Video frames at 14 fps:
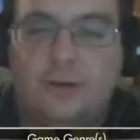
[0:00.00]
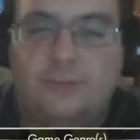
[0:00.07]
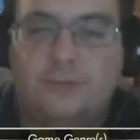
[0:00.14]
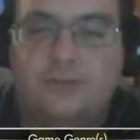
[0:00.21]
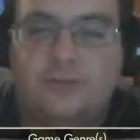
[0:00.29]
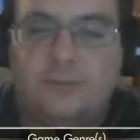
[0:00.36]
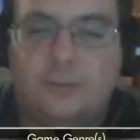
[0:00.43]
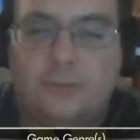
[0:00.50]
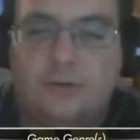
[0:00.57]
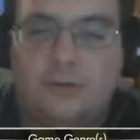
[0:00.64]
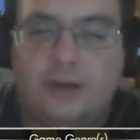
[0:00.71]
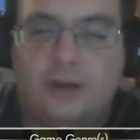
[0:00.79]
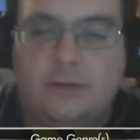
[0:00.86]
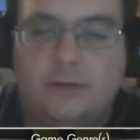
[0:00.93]
The orbs
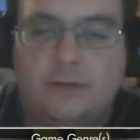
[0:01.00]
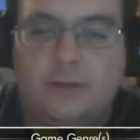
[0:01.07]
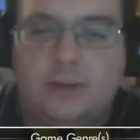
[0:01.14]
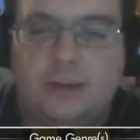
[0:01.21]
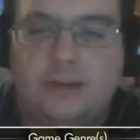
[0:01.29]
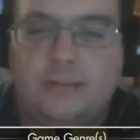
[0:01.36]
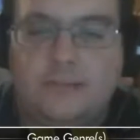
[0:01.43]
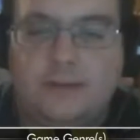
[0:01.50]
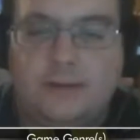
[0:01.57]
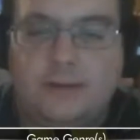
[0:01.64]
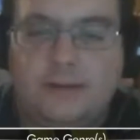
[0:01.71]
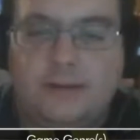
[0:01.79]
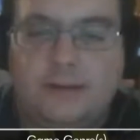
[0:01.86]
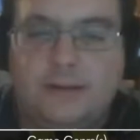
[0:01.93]
spawns RNG.
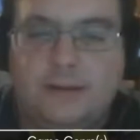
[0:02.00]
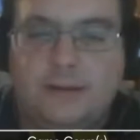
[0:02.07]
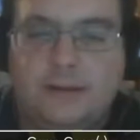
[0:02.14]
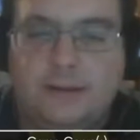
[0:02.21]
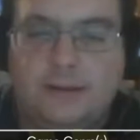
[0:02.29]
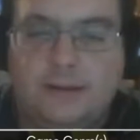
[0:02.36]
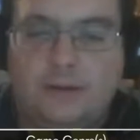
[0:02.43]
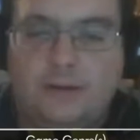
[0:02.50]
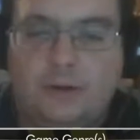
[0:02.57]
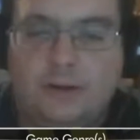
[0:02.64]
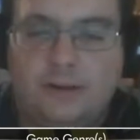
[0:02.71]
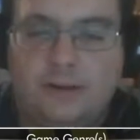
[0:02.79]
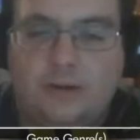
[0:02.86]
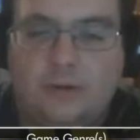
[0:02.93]

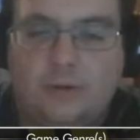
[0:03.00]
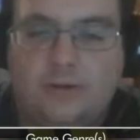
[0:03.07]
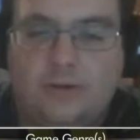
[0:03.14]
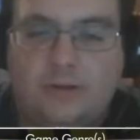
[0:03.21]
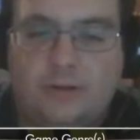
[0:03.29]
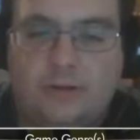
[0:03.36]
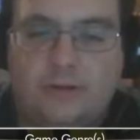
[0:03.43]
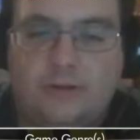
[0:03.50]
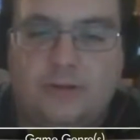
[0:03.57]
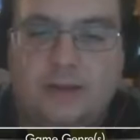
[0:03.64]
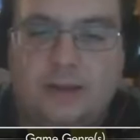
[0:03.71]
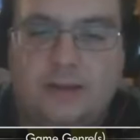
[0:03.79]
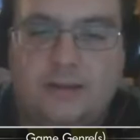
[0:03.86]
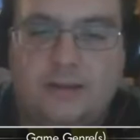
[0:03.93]
The order they go in is
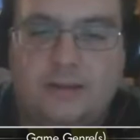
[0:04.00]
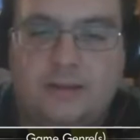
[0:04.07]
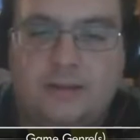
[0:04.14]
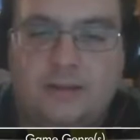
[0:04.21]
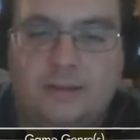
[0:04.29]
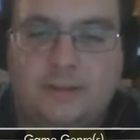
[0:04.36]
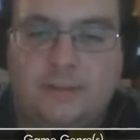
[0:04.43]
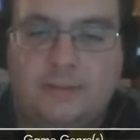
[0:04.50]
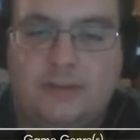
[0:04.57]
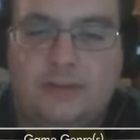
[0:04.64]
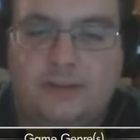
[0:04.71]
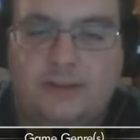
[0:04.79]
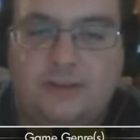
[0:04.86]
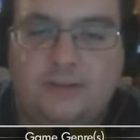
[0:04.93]
RNG.
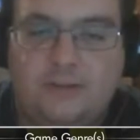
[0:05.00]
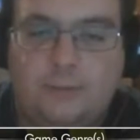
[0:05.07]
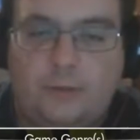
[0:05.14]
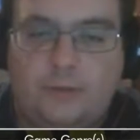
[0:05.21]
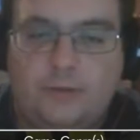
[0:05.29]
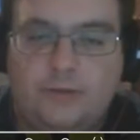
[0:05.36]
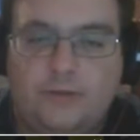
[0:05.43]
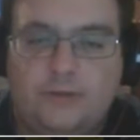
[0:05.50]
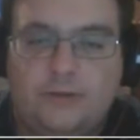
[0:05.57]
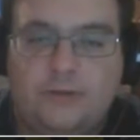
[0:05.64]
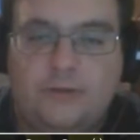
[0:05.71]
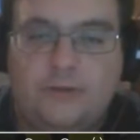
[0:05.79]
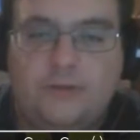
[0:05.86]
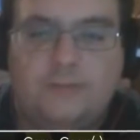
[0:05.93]
Sometimes they despawn,
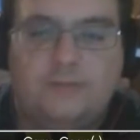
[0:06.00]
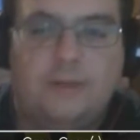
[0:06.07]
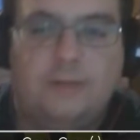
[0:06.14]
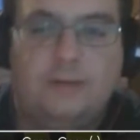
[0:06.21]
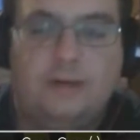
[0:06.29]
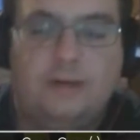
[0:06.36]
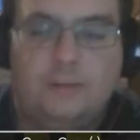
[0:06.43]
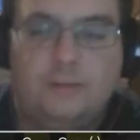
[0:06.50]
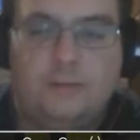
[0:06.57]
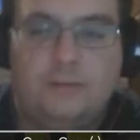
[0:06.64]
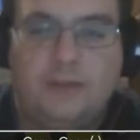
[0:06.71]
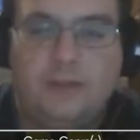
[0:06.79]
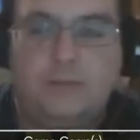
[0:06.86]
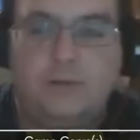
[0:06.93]
so you don't even have that many
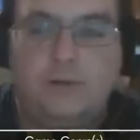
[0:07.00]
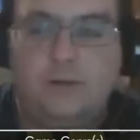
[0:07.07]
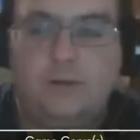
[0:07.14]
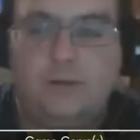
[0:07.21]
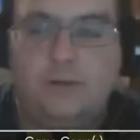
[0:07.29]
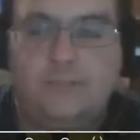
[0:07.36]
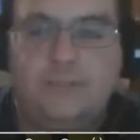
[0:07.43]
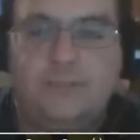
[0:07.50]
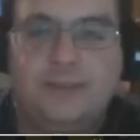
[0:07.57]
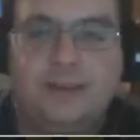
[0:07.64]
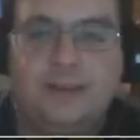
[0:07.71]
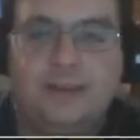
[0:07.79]
orbs to begin with.